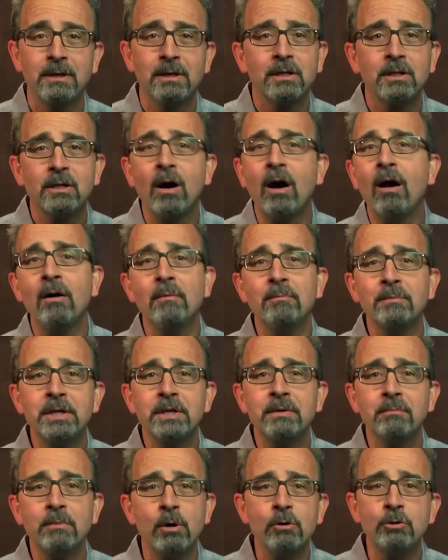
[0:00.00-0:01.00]
Calm the
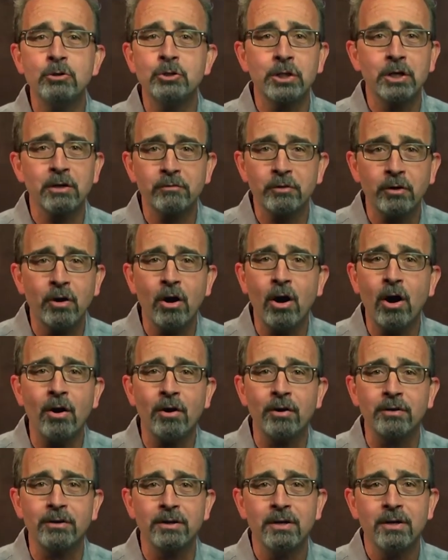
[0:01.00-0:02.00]
emotion of your
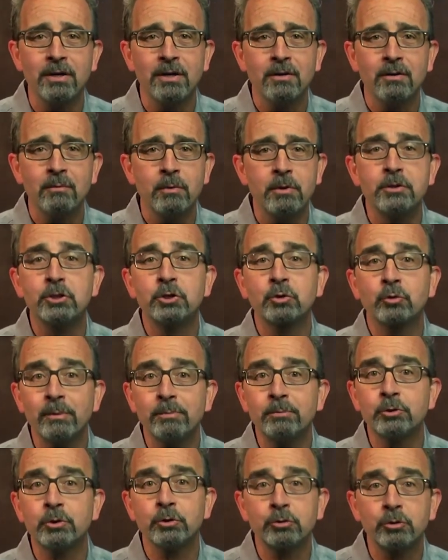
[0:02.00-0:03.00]
heart with
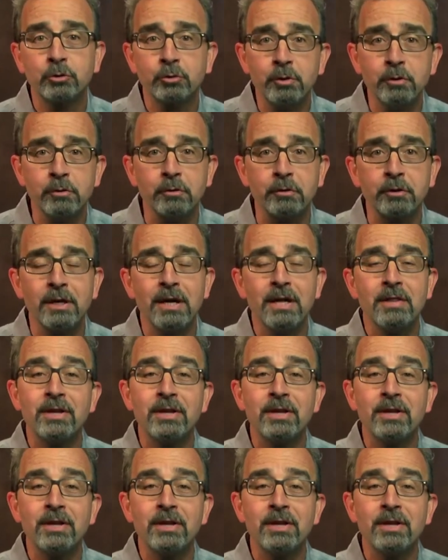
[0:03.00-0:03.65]
scripture truth